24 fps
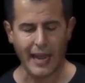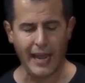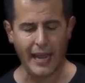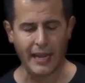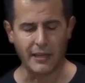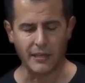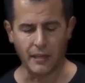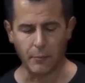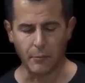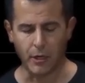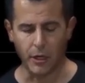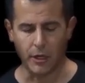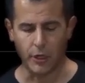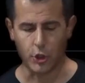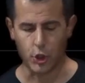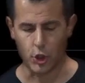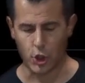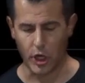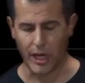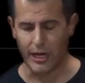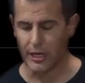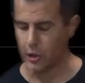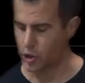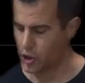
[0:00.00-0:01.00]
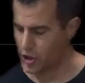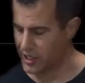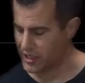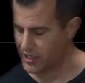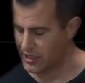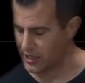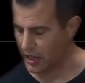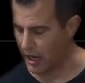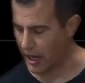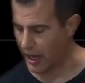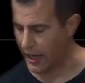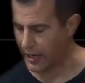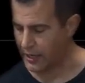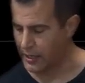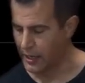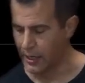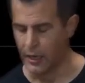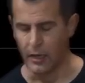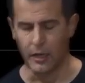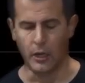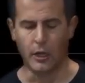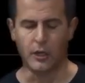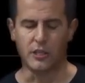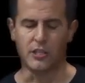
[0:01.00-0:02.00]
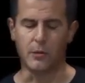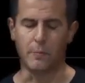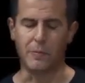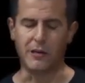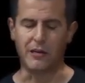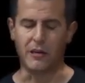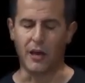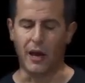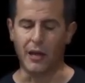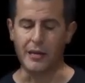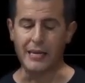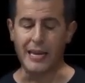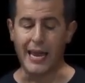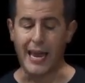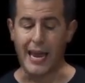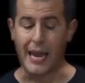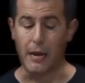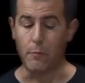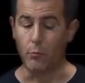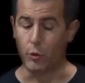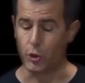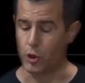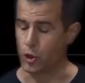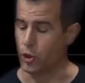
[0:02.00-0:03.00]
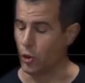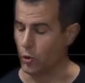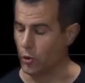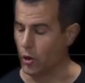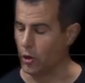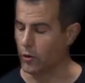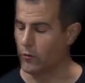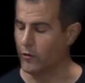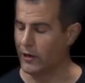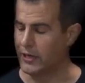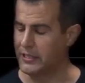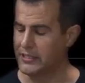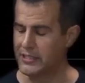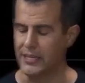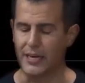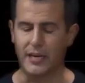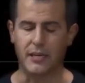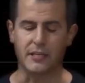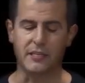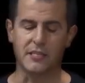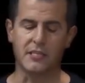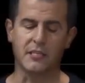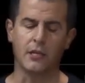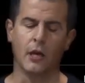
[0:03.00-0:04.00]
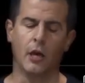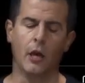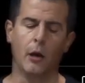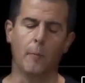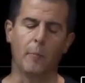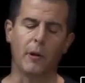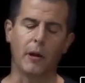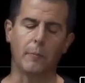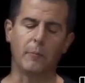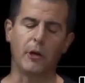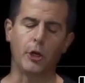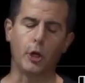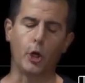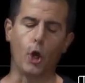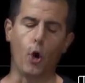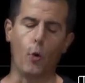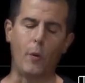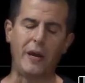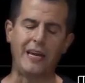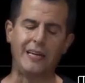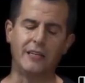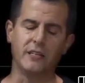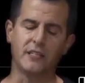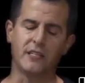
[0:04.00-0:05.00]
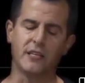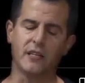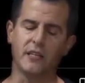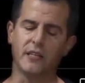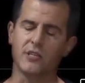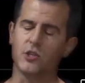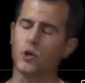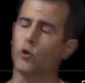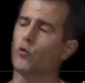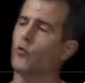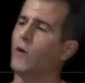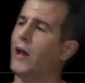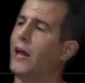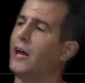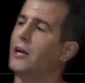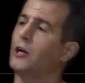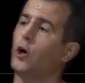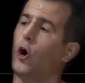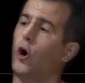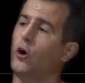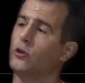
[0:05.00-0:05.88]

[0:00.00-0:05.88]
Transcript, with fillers: And I'm going to change this line to be not name, which no longer exists, but I'm going to go into this array